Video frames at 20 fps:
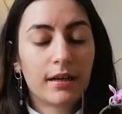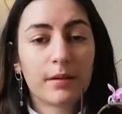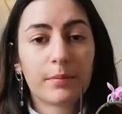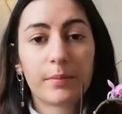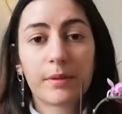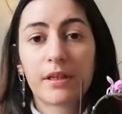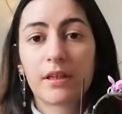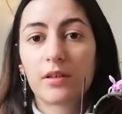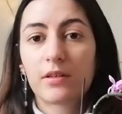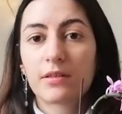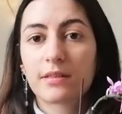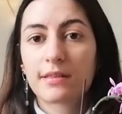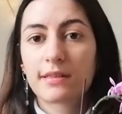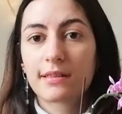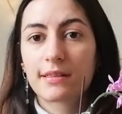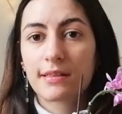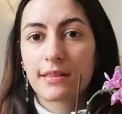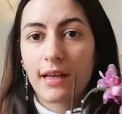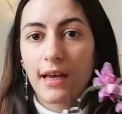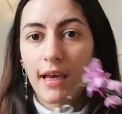
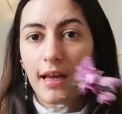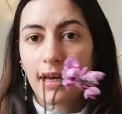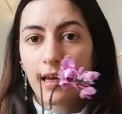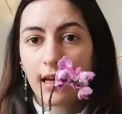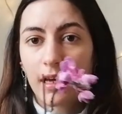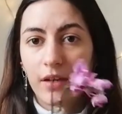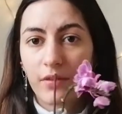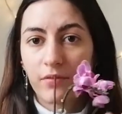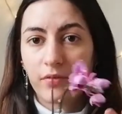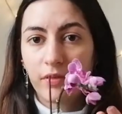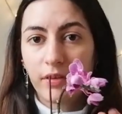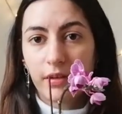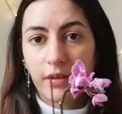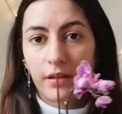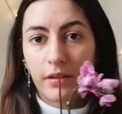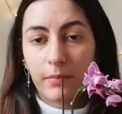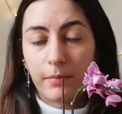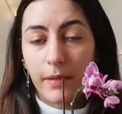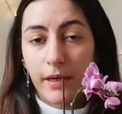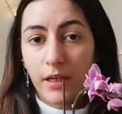because I have
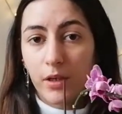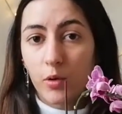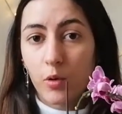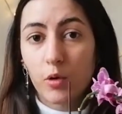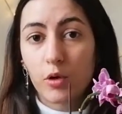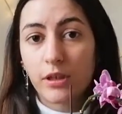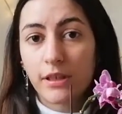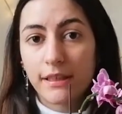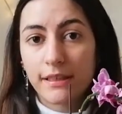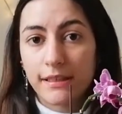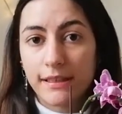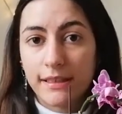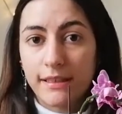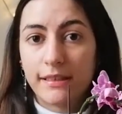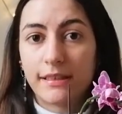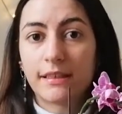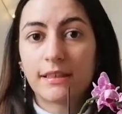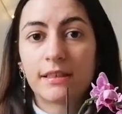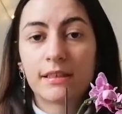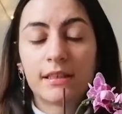my orchid
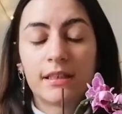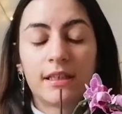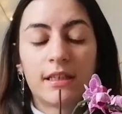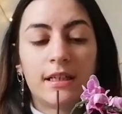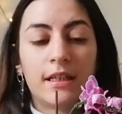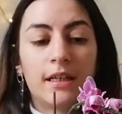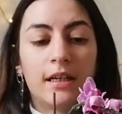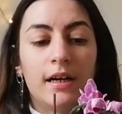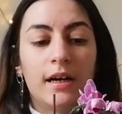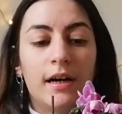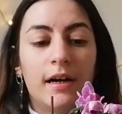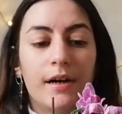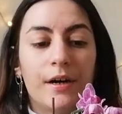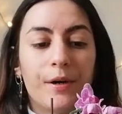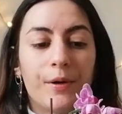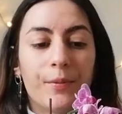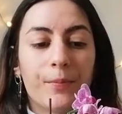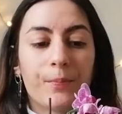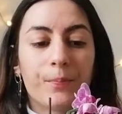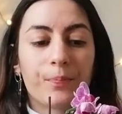here.
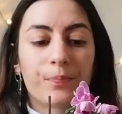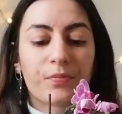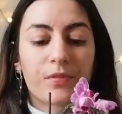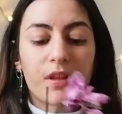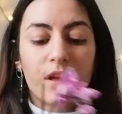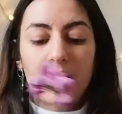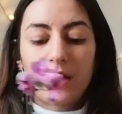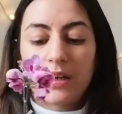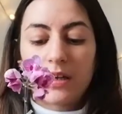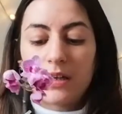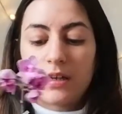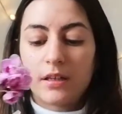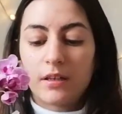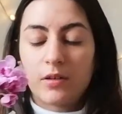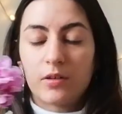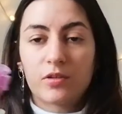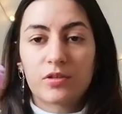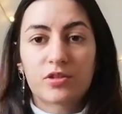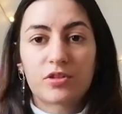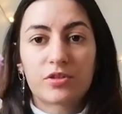I
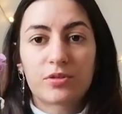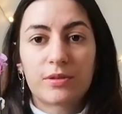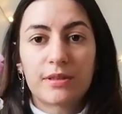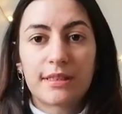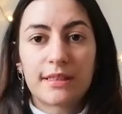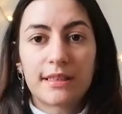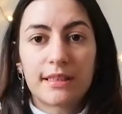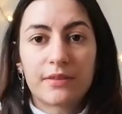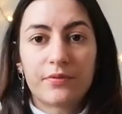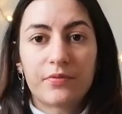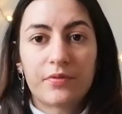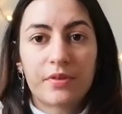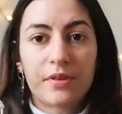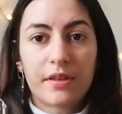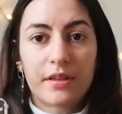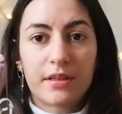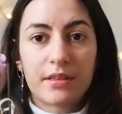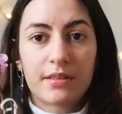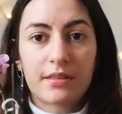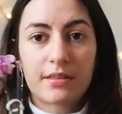also received
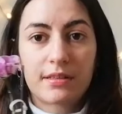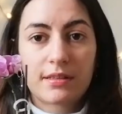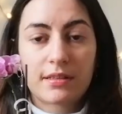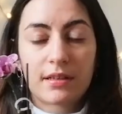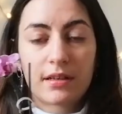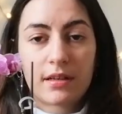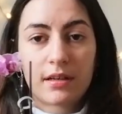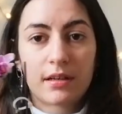this